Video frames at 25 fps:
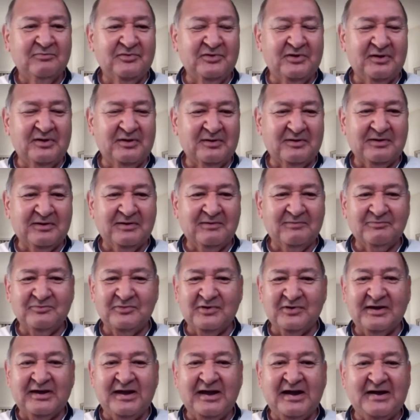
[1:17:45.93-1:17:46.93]
the
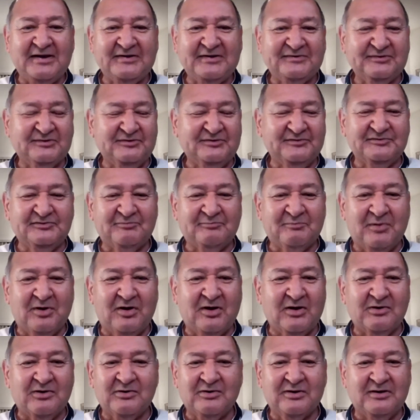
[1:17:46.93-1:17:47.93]
castles of
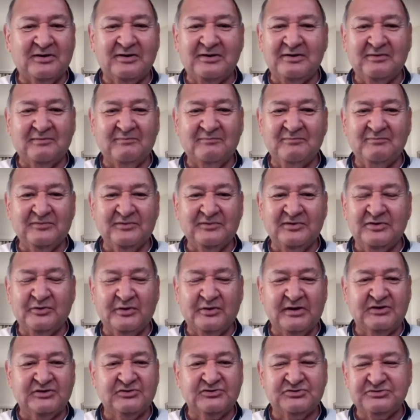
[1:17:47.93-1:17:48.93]
Mara, you know,
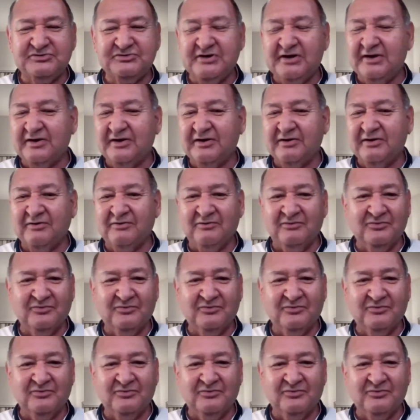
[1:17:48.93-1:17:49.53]
and shake